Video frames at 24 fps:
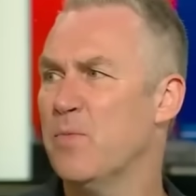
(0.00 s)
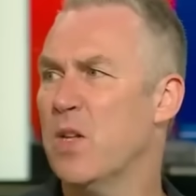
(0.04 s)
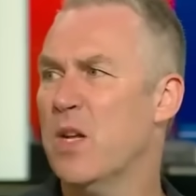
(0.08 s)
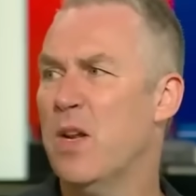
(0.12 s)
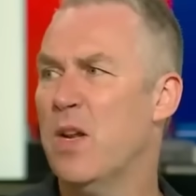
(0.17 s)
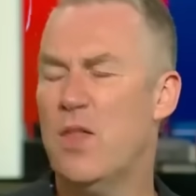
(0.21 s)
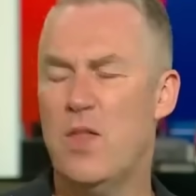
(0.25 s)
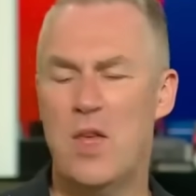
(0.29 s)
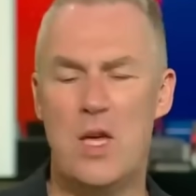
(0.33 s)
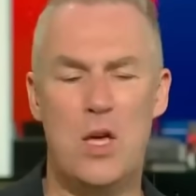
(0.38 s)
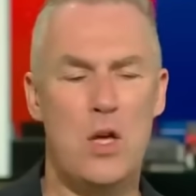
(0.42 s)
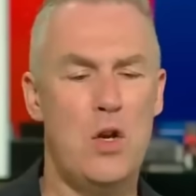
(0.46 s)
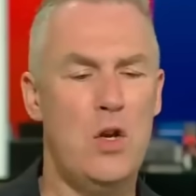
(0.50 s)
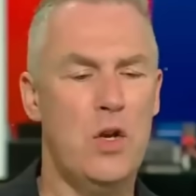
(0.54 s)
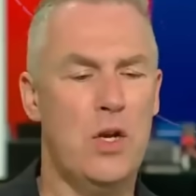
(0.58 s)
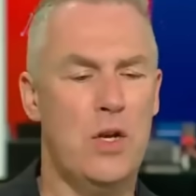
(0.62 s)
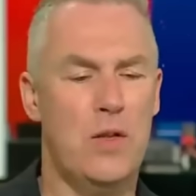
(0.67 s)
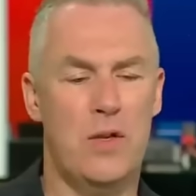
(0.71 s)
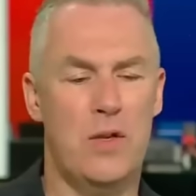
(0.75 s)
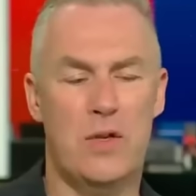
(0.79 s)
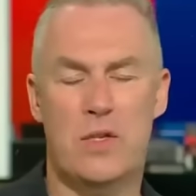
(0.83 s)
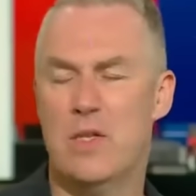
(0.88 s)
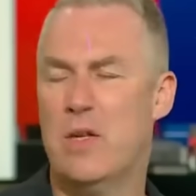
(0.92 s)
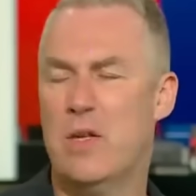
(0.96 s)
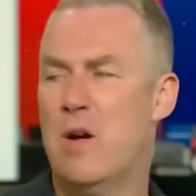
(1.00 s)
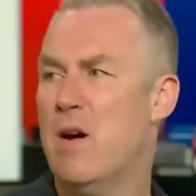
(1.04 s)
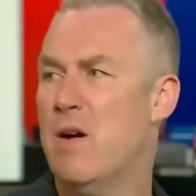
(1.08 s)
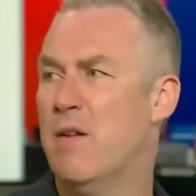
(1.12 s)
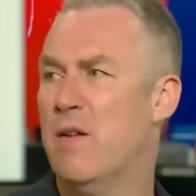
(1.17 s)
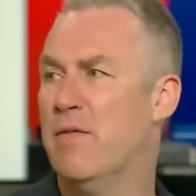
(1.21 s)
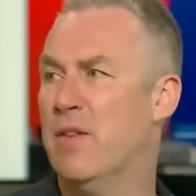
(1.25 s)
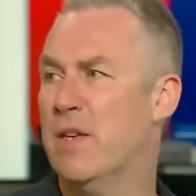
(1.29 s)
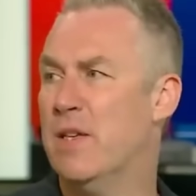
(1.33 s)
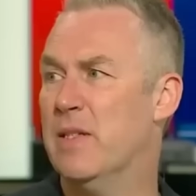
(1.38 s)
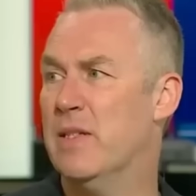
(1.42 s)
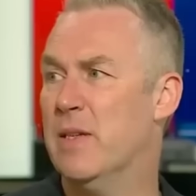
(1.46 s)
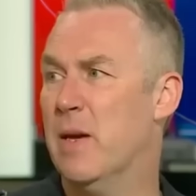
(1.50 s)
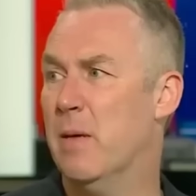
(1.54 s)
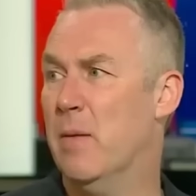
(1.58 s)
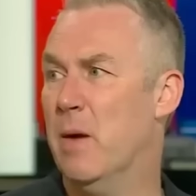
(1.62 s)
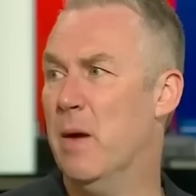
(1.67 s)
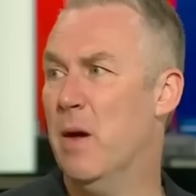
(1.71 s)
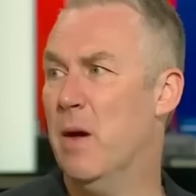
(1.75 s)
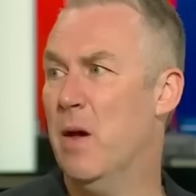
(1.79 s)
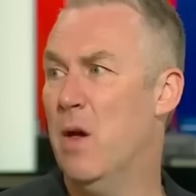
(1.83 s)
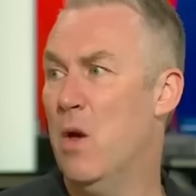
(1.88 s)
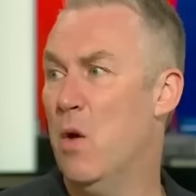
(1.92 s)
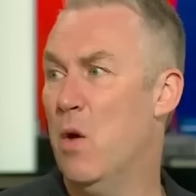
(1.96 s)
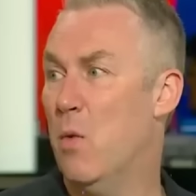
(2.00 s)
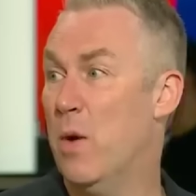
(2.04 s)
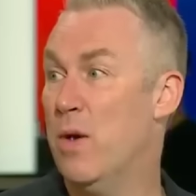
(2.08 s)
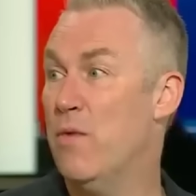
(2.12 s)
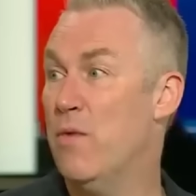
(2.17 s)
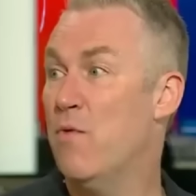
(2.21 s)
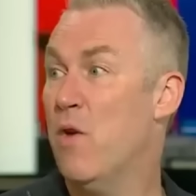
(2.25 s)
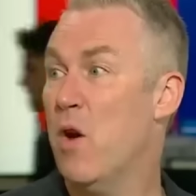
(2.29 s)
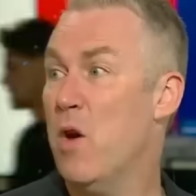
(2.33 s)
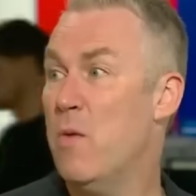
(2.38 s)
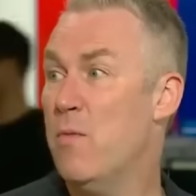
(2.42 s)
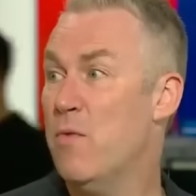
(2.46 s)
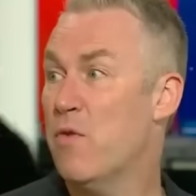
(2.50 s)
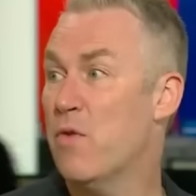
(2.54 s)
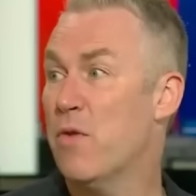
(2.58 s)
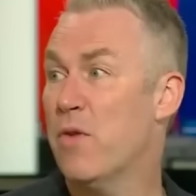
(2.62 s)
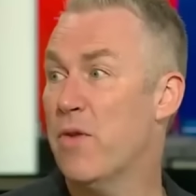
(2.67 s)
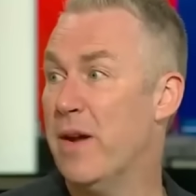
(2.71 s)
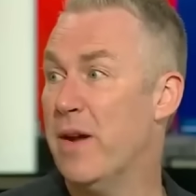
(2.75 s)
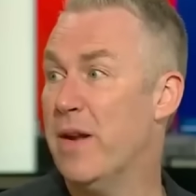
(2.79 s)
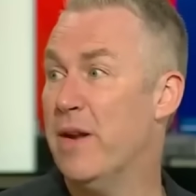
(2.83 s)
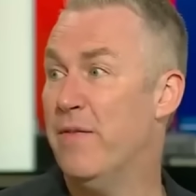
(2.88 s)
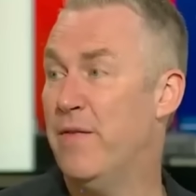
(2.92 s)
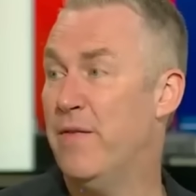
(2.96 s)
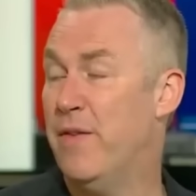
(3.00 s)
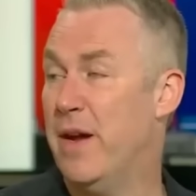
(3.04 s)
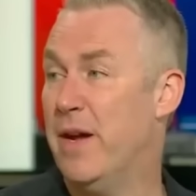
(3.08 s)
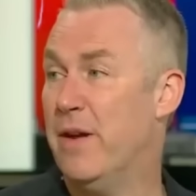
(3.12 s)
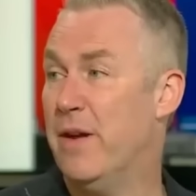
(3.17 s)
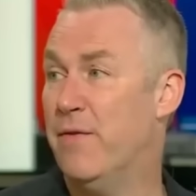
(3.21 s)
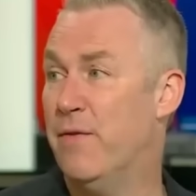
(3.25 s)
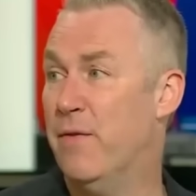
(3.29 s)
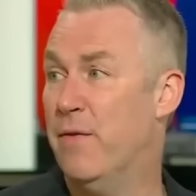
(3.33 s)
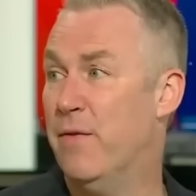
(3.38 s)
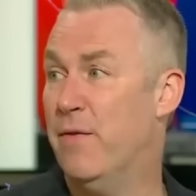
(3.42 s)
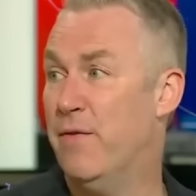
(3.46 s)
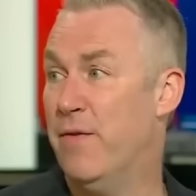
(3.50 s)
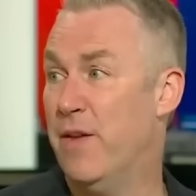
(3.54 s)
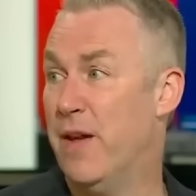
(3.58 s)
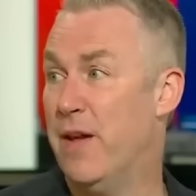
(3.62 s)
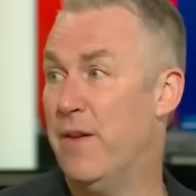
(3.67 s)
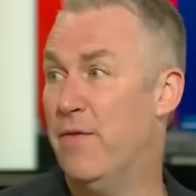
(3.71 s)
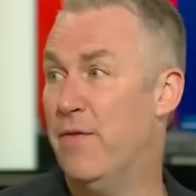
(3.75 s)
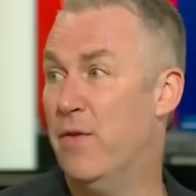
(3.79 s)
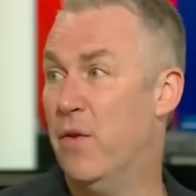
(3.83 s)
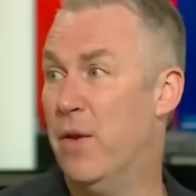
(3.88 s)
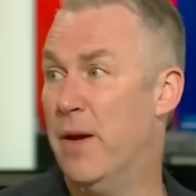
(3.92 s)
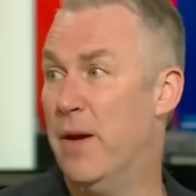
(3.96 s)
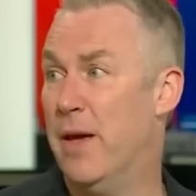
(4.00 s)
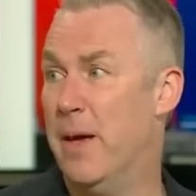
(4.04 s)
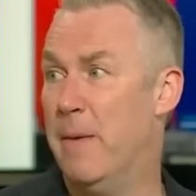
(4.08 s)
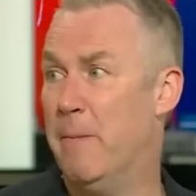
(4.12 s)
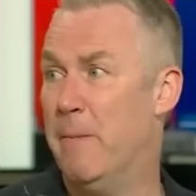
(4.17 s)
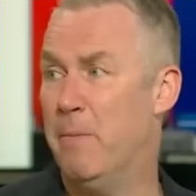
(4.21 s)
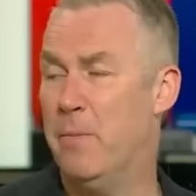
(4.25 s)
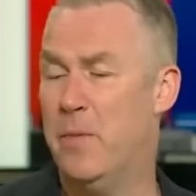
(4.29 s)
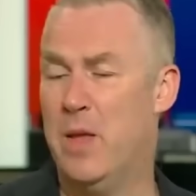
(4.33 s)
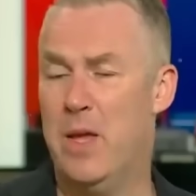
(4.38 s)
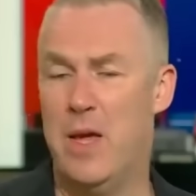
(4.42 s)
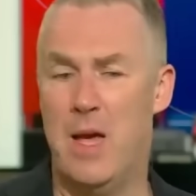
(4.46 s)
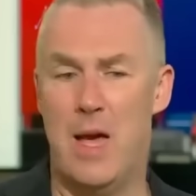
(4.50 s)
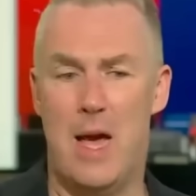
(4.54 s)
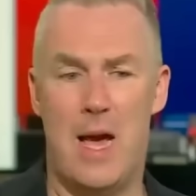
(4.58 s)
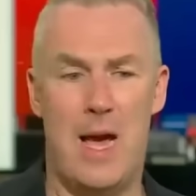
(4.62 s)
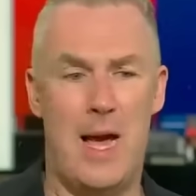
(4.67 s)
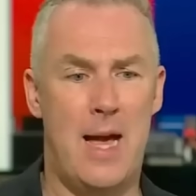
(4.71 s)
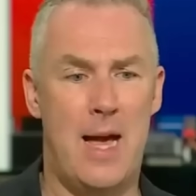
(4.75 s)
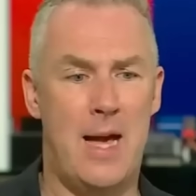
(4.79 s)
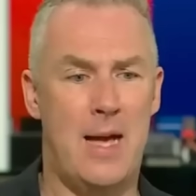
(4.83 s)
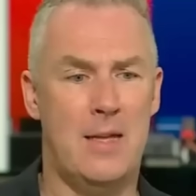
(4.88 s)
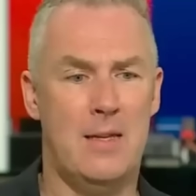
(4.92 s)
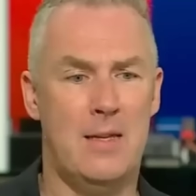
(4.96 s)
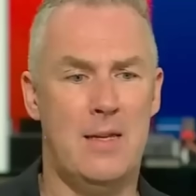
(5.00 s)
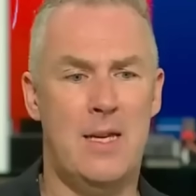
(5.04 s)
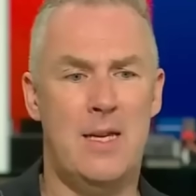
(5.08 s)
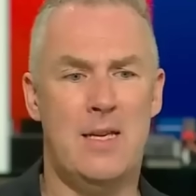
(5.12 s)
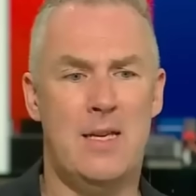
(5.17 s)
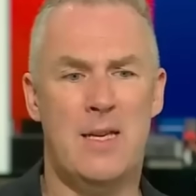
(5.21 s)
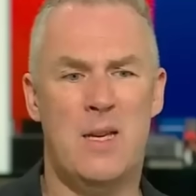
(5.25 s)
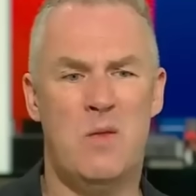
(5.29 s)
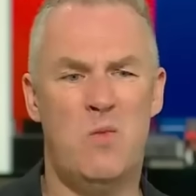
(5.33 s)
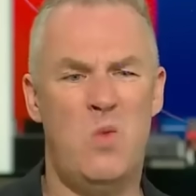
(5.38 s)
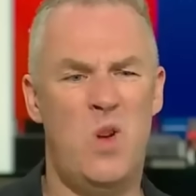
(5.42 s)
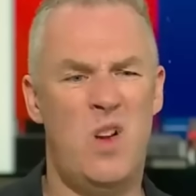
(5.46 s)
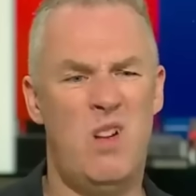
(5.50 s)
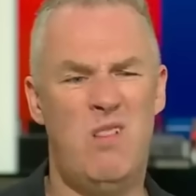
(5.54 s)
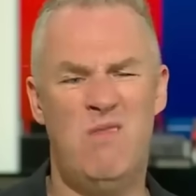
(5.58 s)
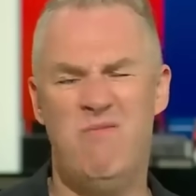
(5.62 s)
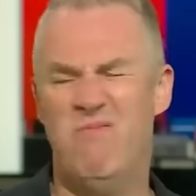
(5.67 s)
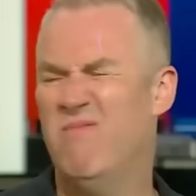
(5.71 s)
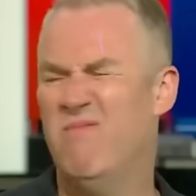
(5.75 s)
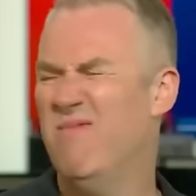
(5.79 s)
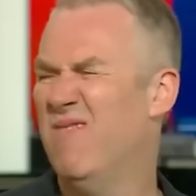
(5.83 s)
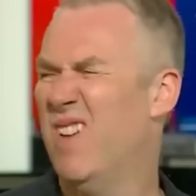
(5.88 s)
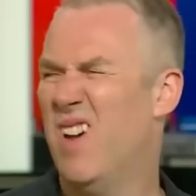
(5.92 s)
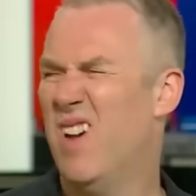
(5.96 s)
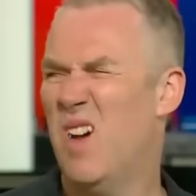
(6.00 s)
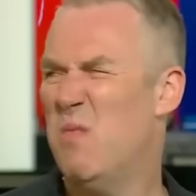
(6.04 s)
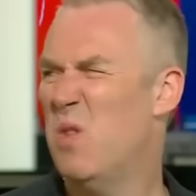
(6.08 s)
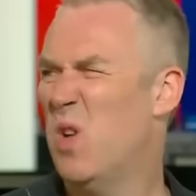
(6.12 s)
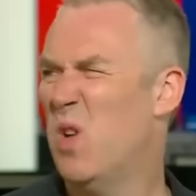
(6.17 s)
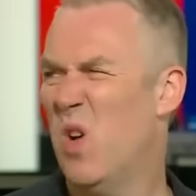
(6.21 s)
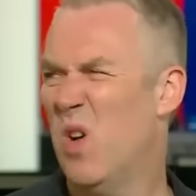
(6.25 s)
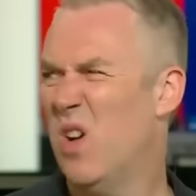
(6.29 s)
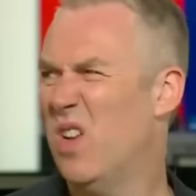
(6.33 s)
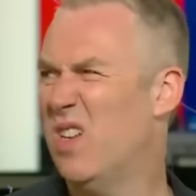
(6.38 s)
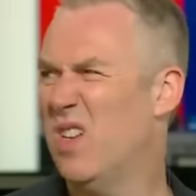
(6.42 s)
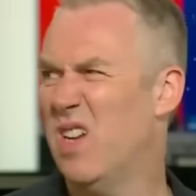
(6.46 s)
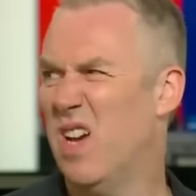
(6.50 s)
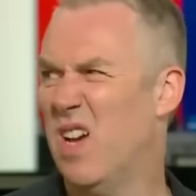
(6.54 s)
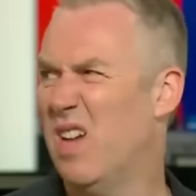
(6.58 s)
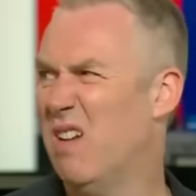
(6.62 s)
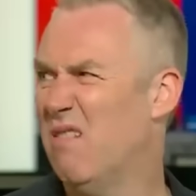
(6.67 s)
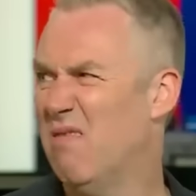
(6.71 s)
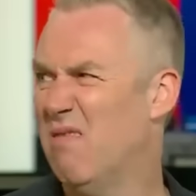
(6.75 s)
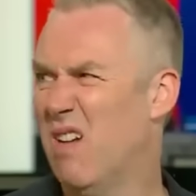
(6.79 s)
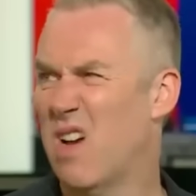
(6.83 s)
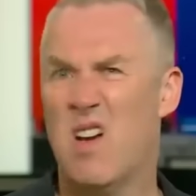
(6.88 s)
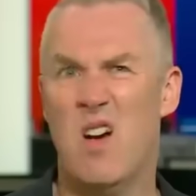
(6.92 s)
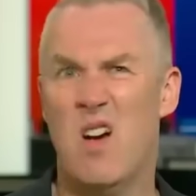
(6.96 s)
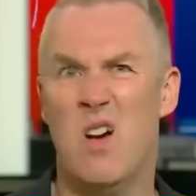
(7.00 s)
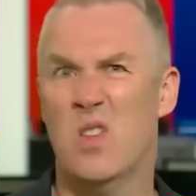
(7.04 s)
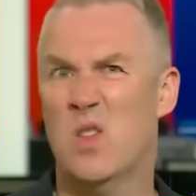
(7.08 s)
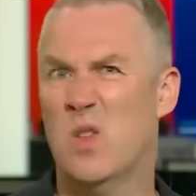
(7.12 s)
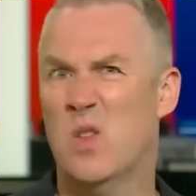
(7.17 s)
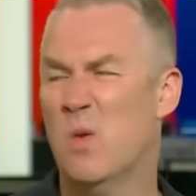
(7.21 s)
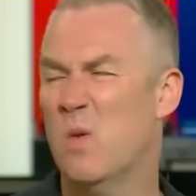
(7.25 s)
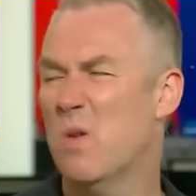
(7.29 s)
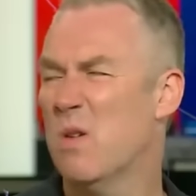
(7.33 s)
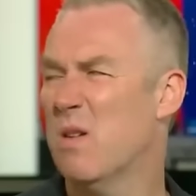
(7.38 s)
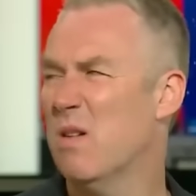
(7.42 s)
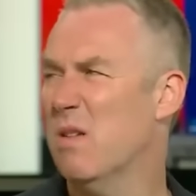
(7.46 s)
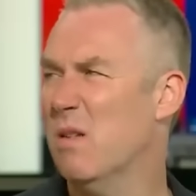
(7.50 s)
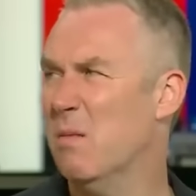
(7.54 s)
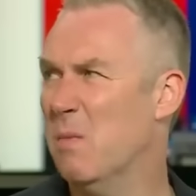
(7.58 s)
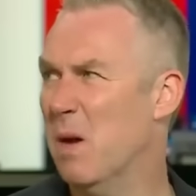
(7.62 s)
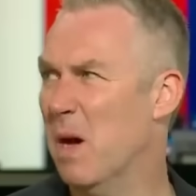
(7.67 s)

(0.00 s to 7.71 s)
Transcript: And I think you look at the start of this summer when Roma agreed a fee for him, and he said, well, I'm on holiday, I can't talk at the